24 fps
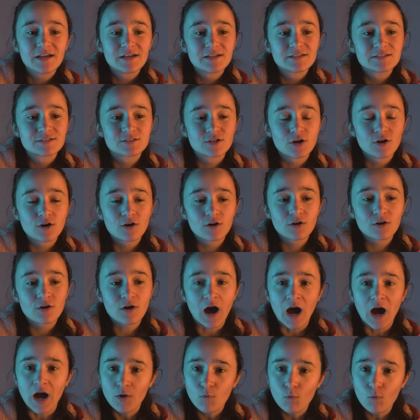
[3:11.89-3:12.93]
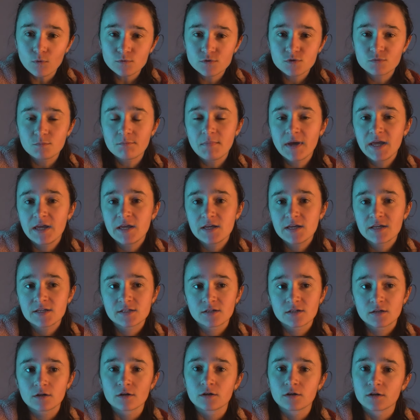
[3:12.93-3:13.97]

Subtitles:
So I won't make